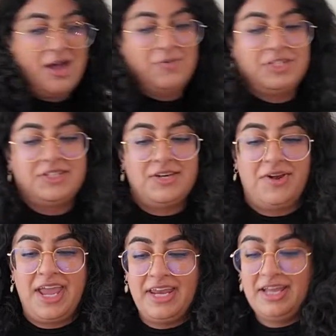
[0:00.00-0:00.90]
which is
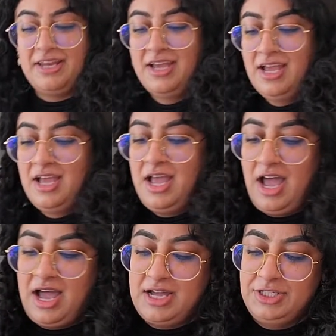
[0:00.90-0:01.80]
located
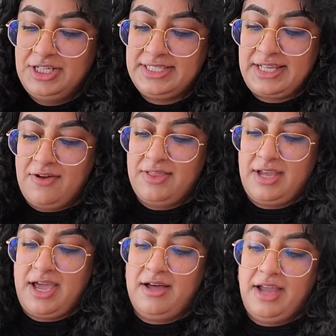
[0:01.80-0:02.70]
just south
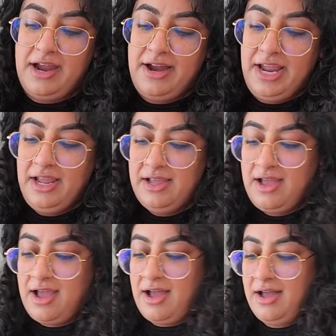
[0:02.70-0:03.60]
of Calgary.
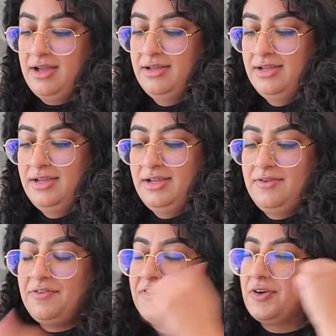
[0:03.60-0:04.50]

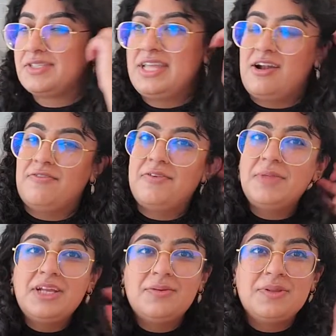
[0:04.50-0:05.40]
For folks that aren't
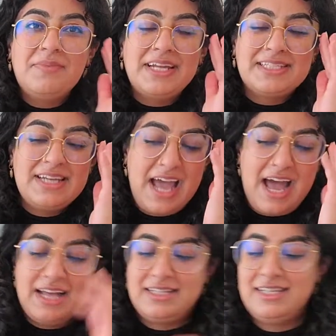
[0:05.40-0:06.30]
familiar with Medicine
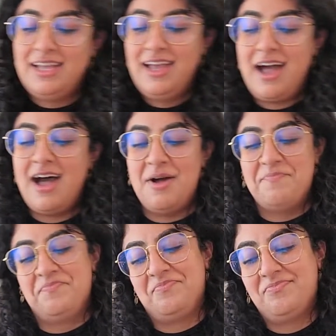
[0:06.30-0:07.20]
Hat,
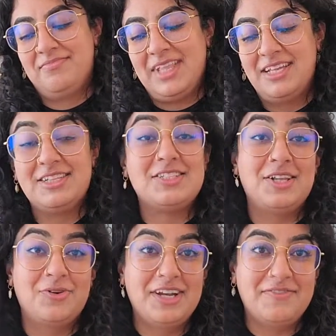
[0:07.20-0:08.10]
the
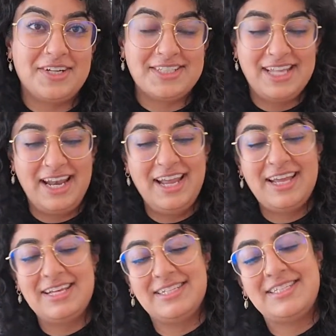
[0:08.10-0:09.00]
slogan of our city
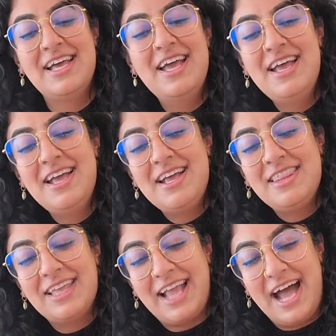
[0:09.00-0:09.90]
is
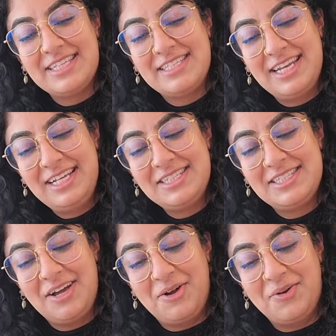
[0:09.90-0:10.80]
the gas city.
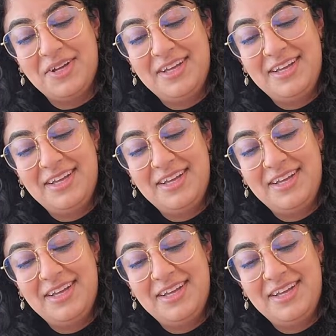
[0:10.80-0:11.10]
So